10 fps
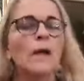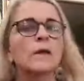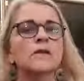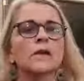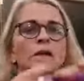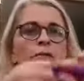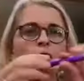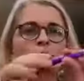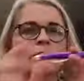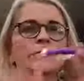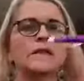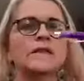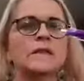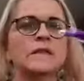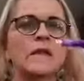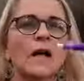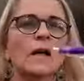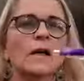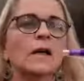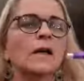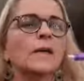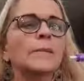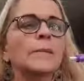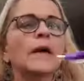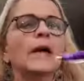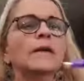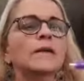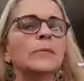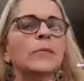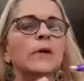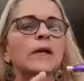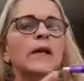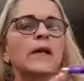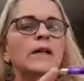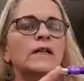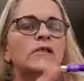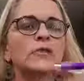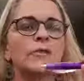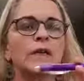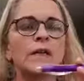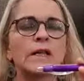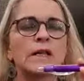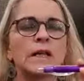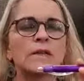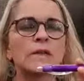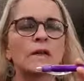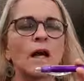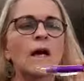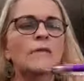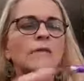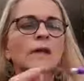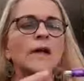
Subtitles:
So if this is like a healthy body and this is fear and that's love,